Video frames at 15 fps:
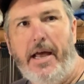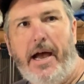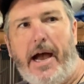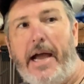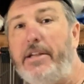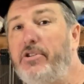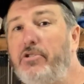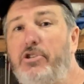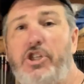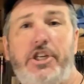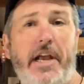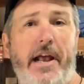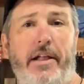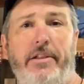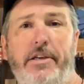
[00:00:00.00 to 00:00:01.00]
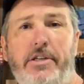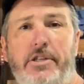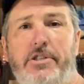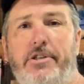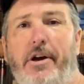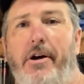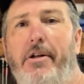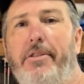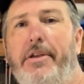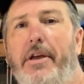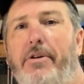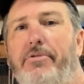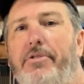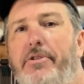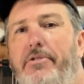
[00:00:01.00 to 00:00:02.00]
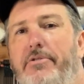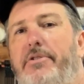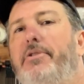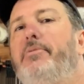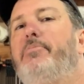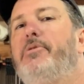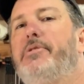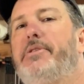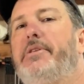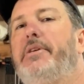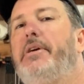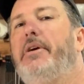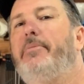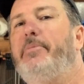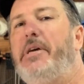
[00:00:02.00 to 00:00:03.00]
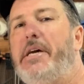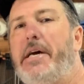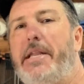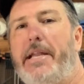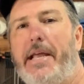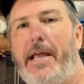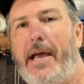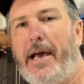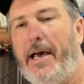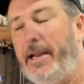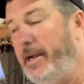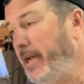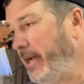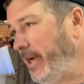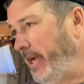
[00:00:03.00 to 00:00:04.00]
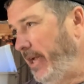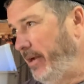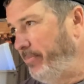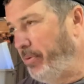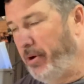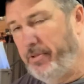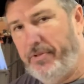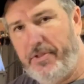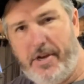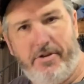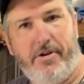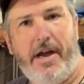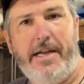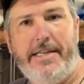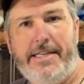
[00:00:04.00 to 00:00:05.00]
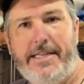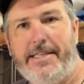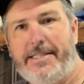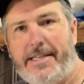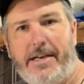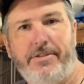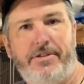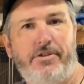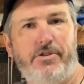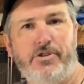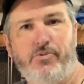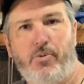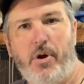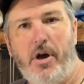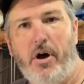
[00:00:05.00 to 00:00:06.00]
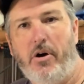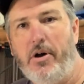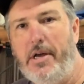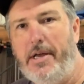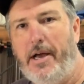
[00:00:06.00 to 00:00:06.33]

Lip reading: I do challenge all the other YouTubers to come in and put their ideas out there as well.